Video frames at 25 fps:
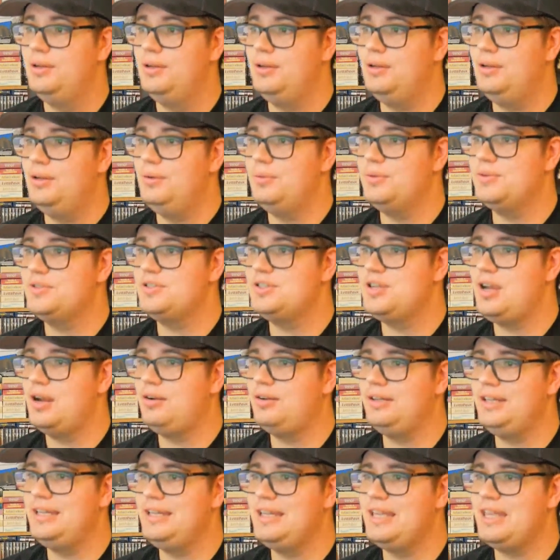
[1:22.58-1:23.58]
was
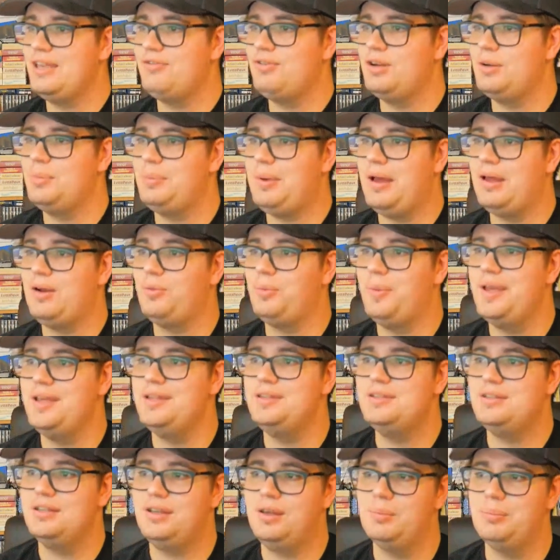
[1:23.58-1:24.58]
generally given about a week
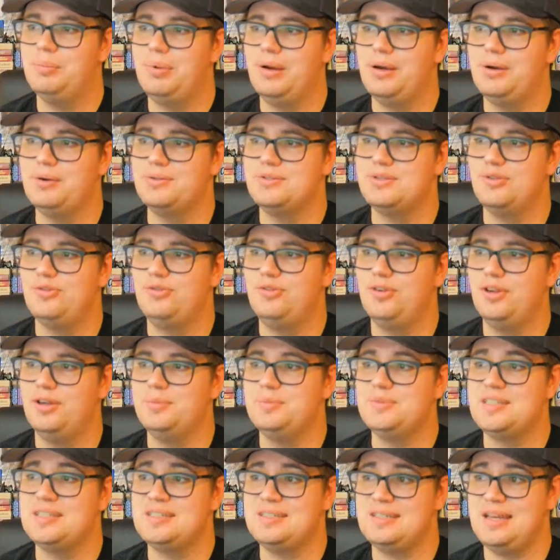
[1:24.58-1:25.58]
to compose a
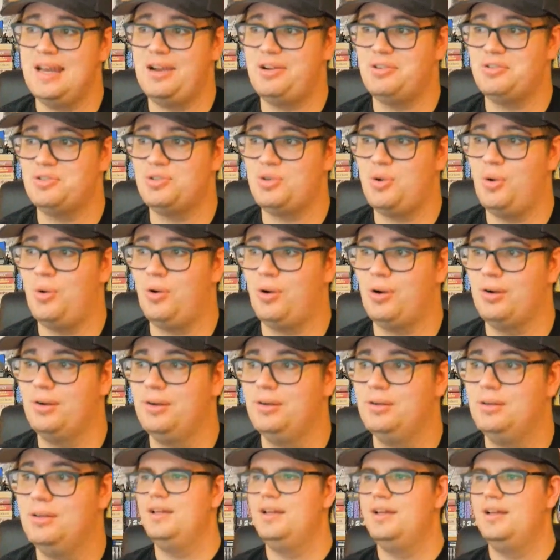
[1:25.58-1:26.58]
film's entire score.
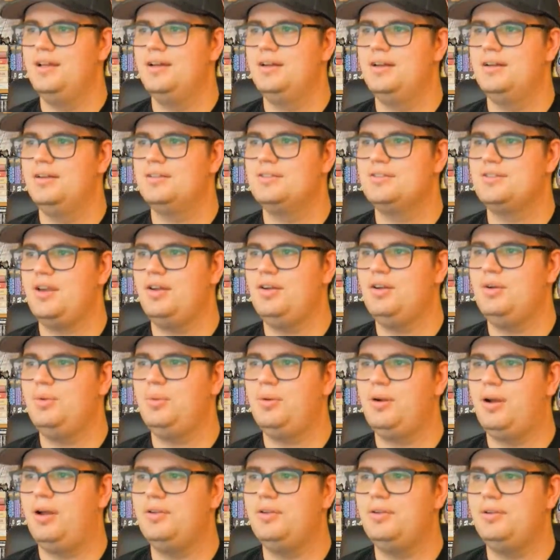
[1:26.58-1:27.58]
Sato
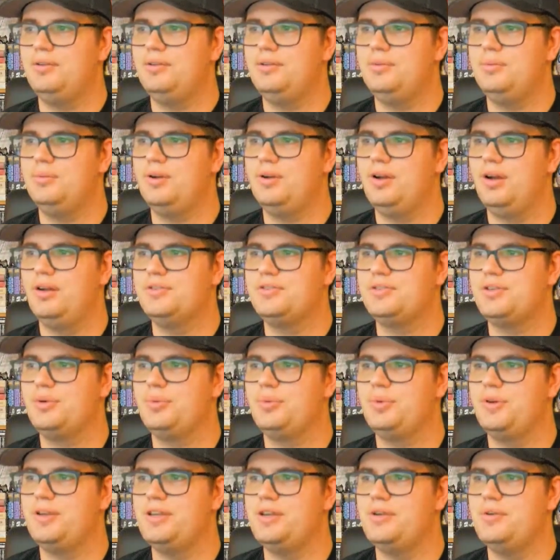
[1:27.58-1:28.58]
would also
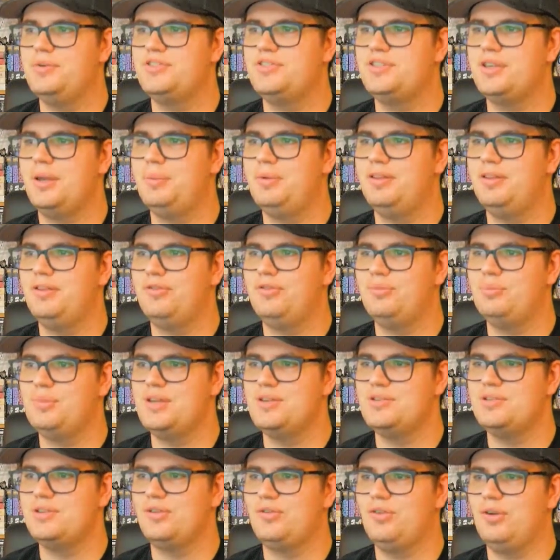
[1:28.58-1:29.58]
reuse some of the
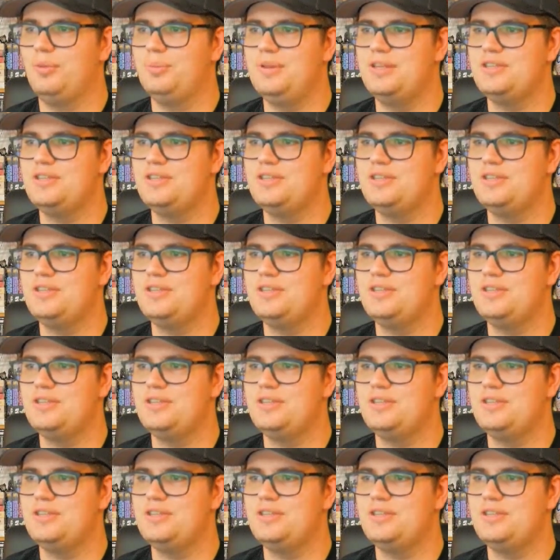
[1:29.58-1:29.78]
music from this